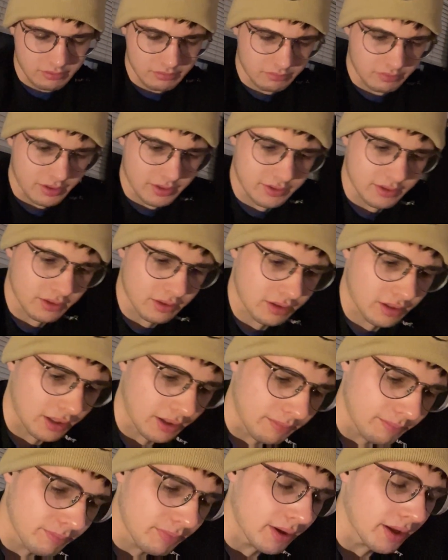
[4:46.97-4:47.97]
a recent thing,
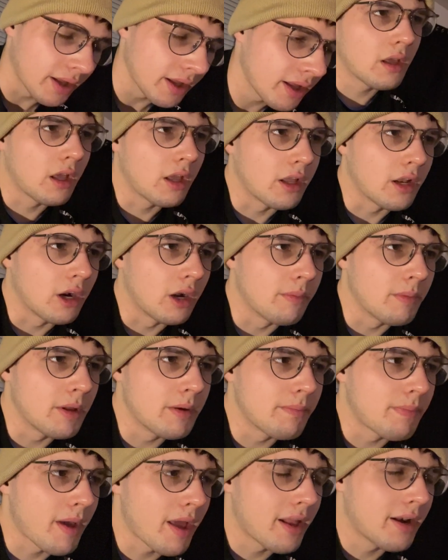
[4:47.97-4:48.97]
but you know, I'm in
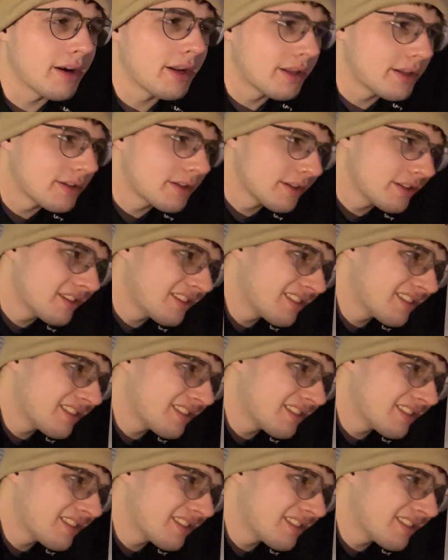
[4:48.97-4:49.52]
bed and it's